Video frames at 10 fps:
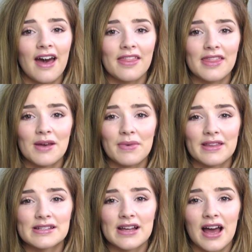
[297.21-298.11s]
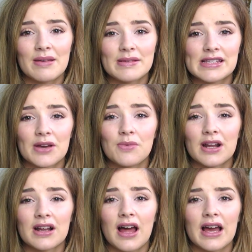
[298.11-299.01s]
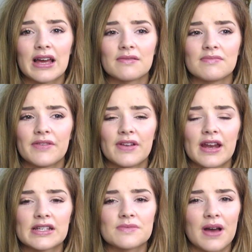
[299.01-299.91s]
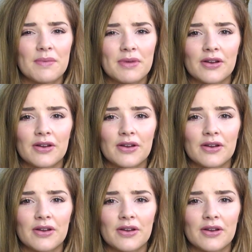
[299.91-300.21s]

and then by the time it's like 1 o'clock my foundation might